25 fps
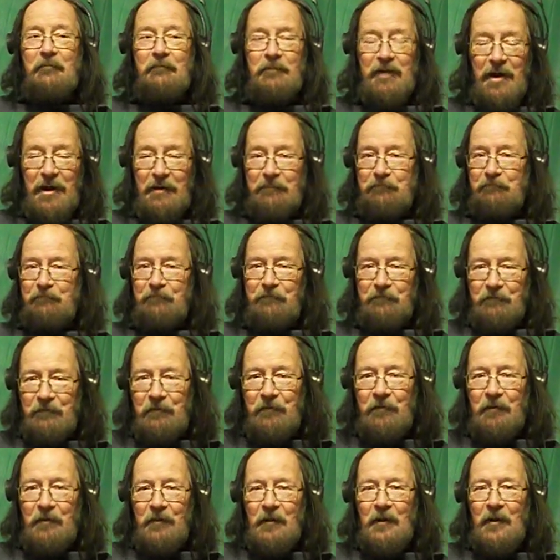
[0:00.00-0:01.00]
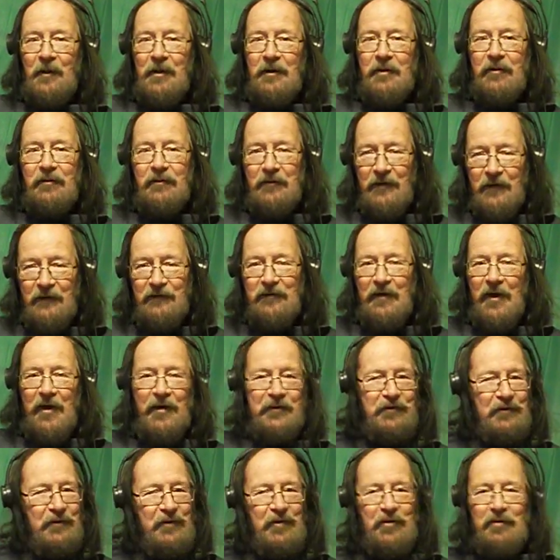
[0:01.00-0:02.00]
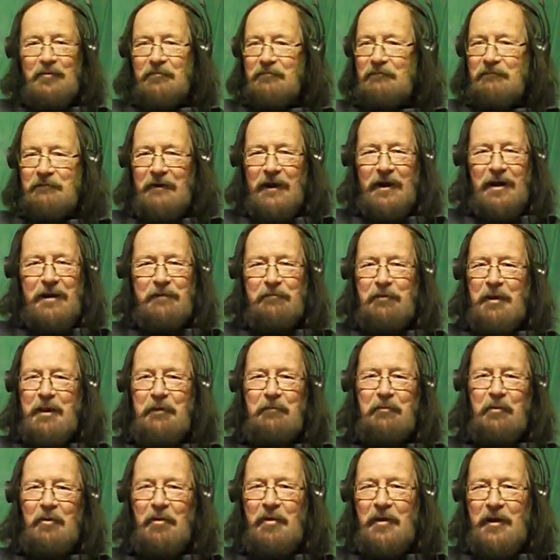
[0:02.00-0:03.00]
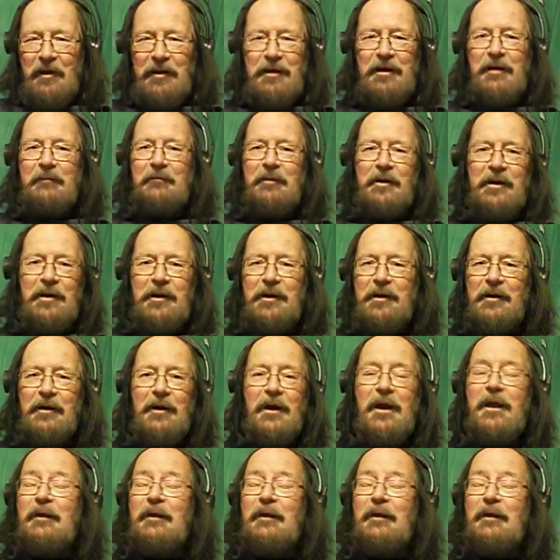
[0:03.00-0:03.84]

But there's also many people that come in here,